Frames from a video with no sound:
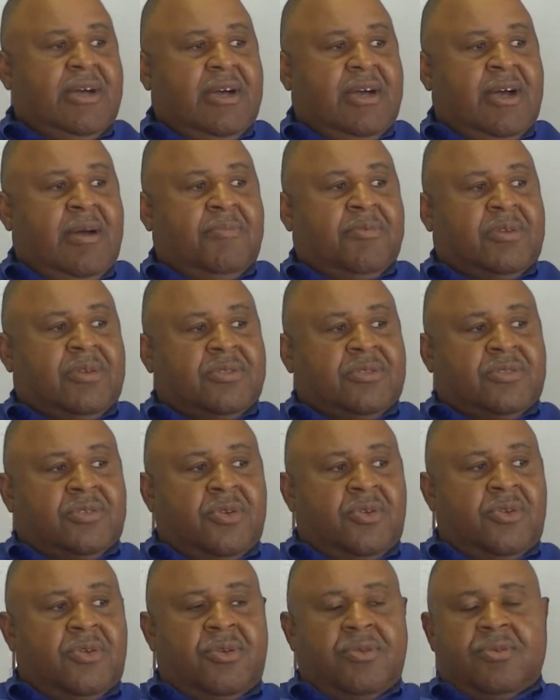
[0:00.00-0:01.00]
I'm
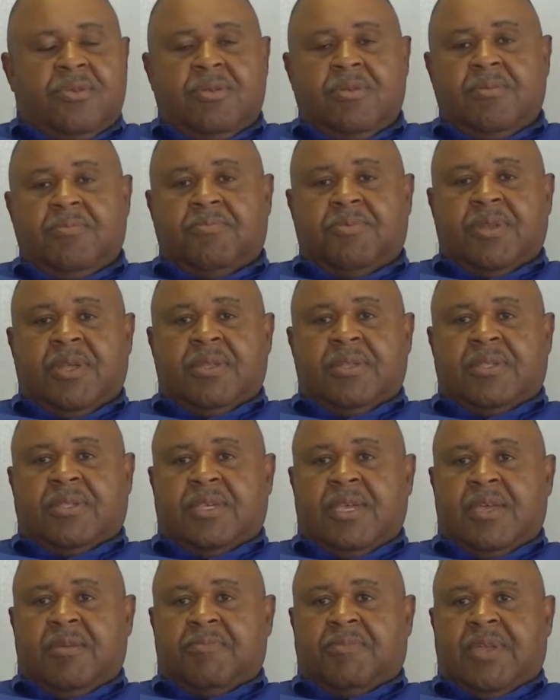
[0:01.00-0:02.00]
concerned, but at the
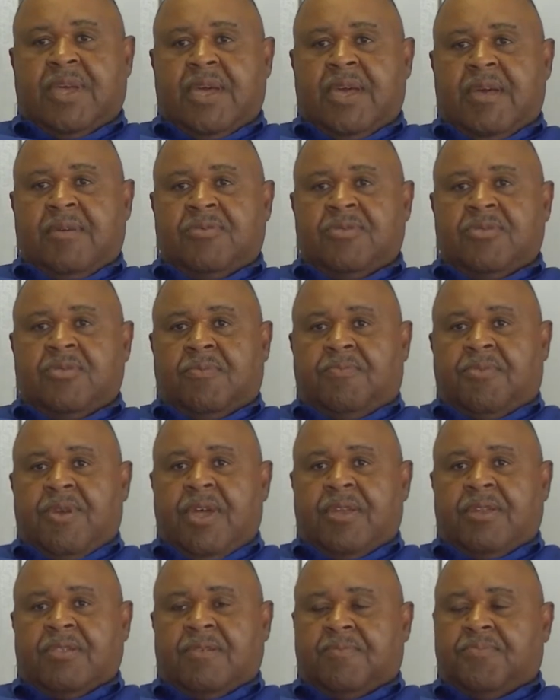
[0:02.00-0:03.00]
same time, you know,
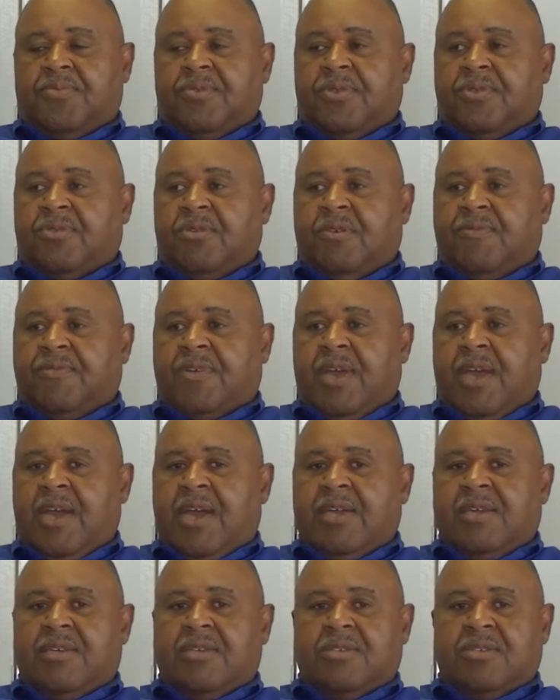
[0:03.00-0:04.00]
Brandon's a pretty tough
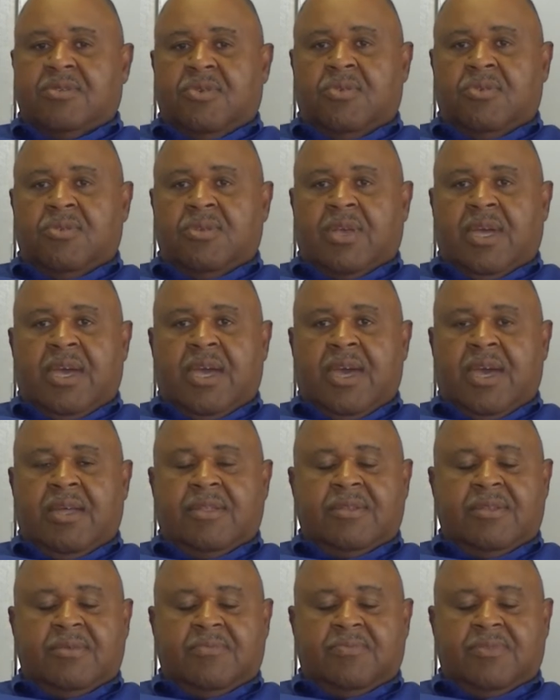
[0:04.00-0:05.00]
guy. He's an older
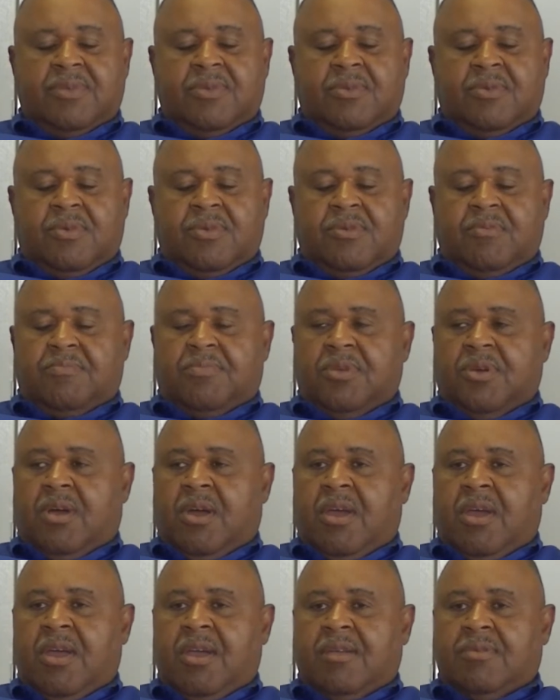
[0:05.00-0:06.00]
guy. He'll be all
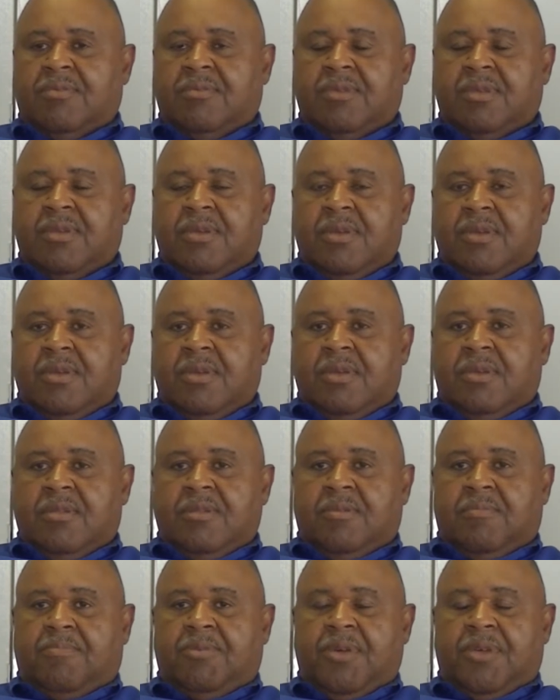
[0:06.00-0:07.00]
right.
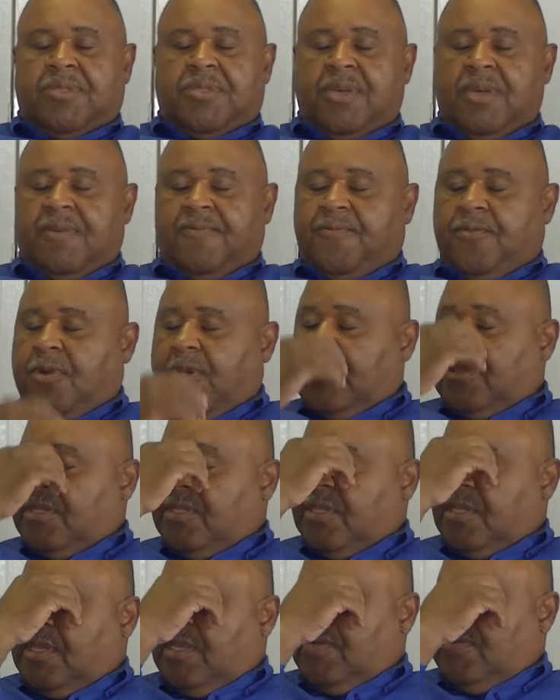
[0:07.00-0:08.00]
The big thing for us is
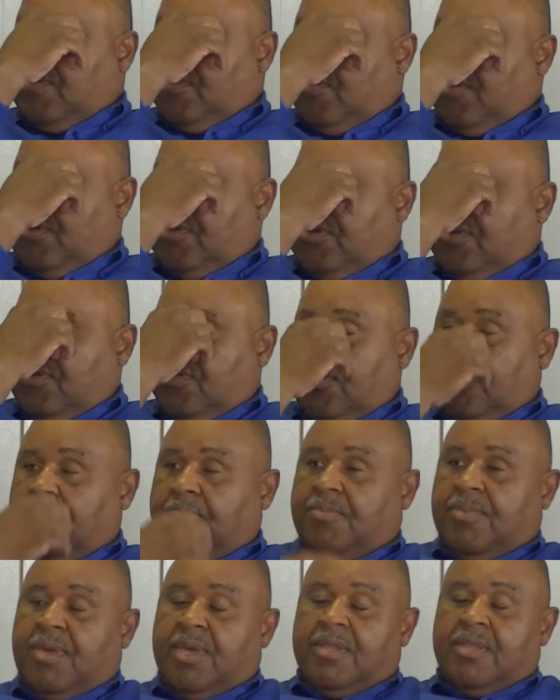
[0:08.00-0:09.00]
to keep going to
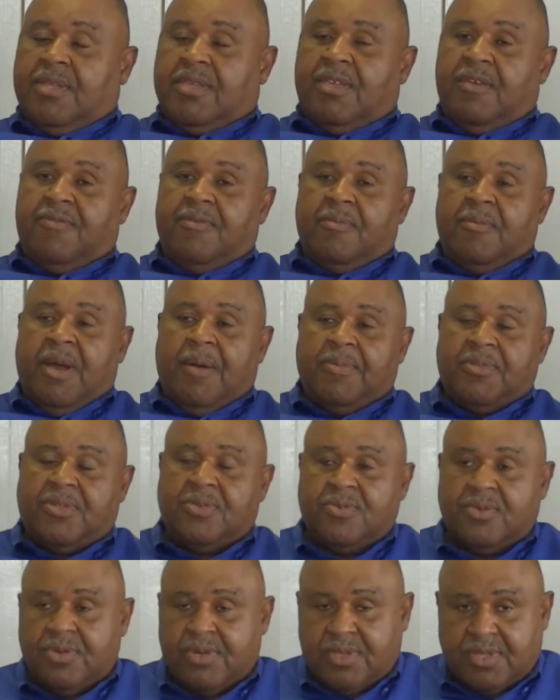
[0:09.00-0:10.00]
him and to give him
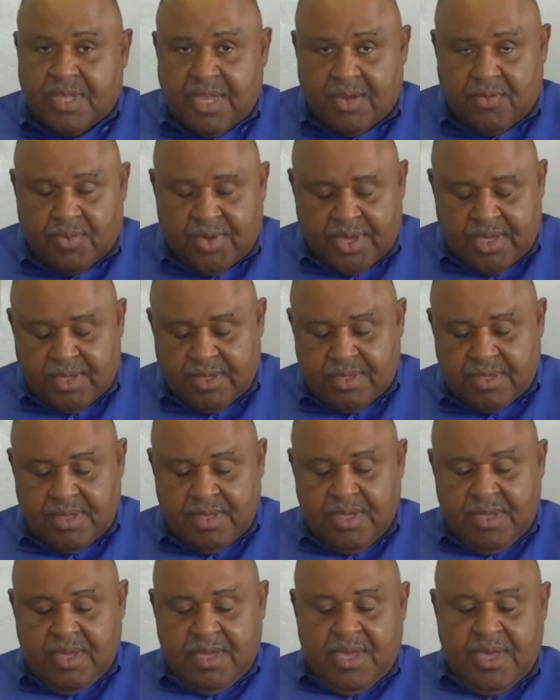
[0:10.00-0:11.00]
opportunities that way.
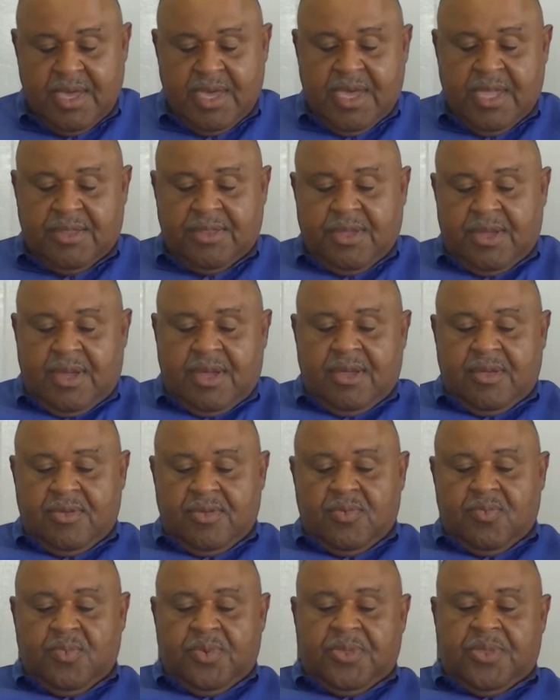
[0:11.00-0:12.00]
And
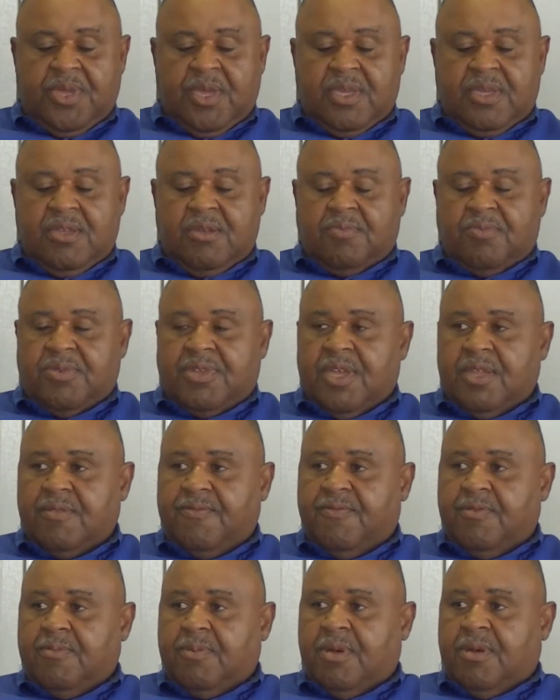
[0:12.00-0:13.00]
we think he'll protect
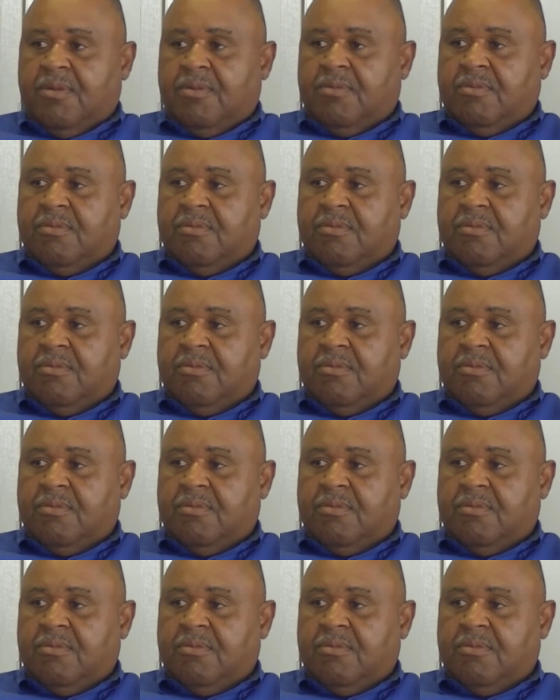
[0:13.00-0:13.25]
football.